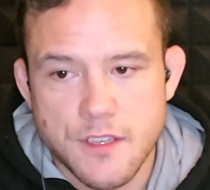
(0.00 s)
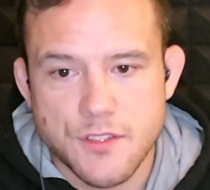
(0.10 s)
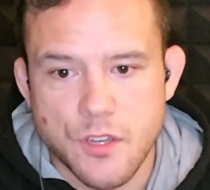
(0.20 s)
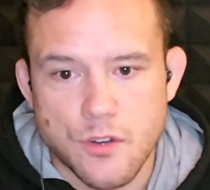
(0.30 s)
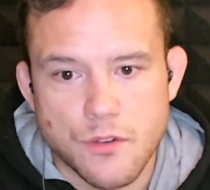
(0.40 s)

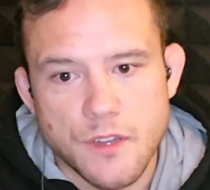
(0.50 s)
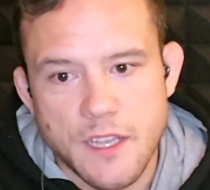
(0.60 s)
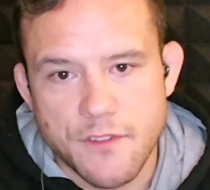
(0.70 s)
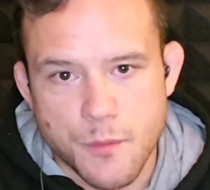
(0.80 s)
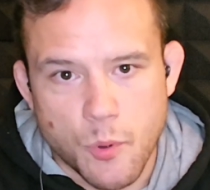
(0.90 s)
So
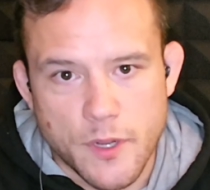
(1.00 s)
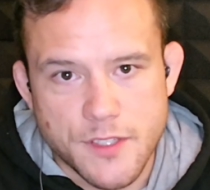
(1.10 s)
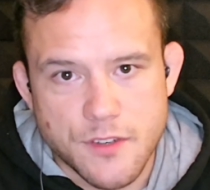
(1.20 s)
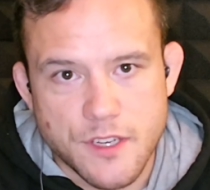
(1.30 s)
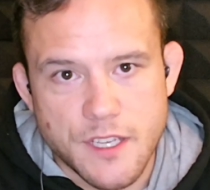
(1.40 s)
if the
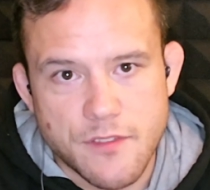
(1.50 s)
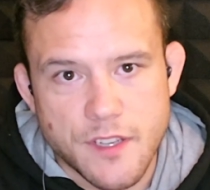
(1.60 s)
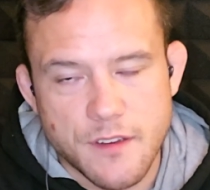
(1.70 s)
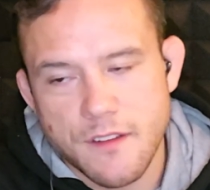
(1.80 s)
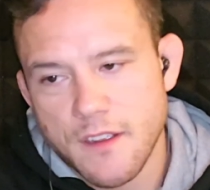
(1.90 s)
points are
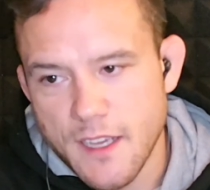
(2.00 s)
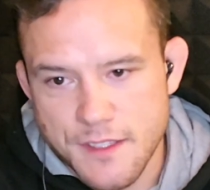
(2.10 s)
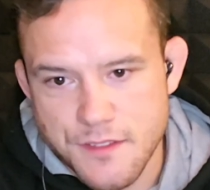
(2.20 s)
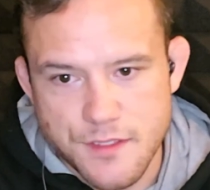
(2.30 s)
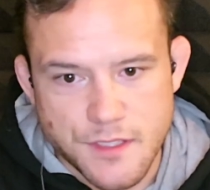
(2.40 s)
even,
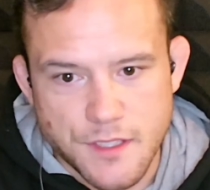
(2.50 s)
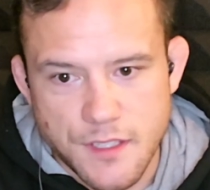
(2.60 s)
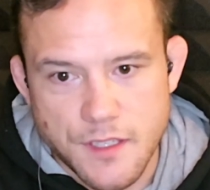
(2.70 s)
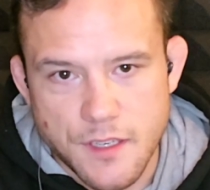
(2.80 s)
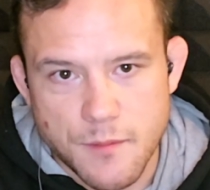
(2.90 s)
it's
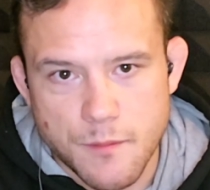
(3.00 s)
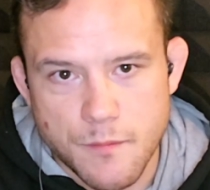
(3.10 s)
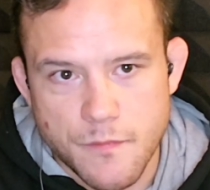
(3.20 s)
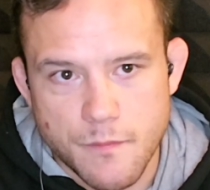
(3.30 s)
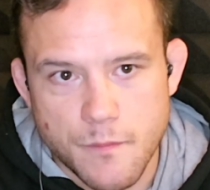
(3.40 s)
the
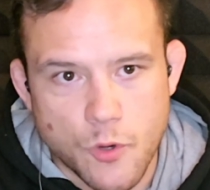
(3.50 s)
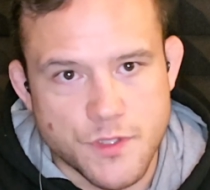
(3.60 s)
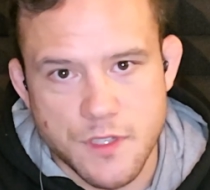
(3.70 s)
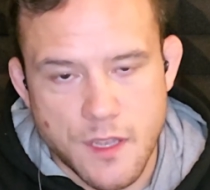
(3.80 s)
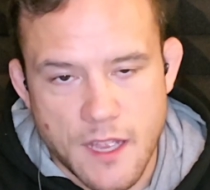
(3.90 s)

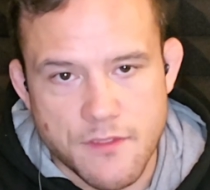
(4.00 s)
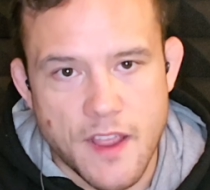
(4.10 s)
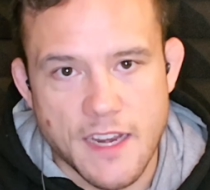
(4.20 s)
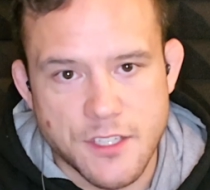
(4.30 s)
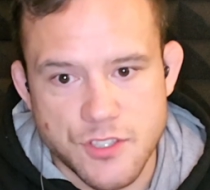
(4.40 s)
most
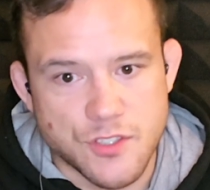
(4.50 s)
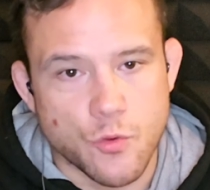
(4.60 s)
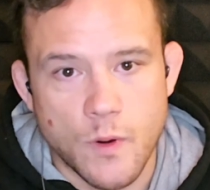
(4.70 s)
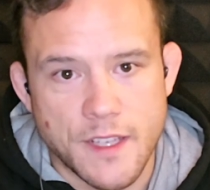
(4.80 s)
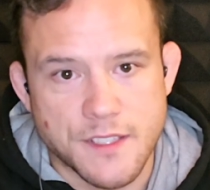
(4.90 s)
advantages
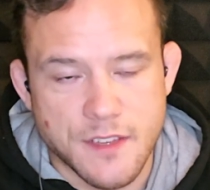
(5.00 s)
wins.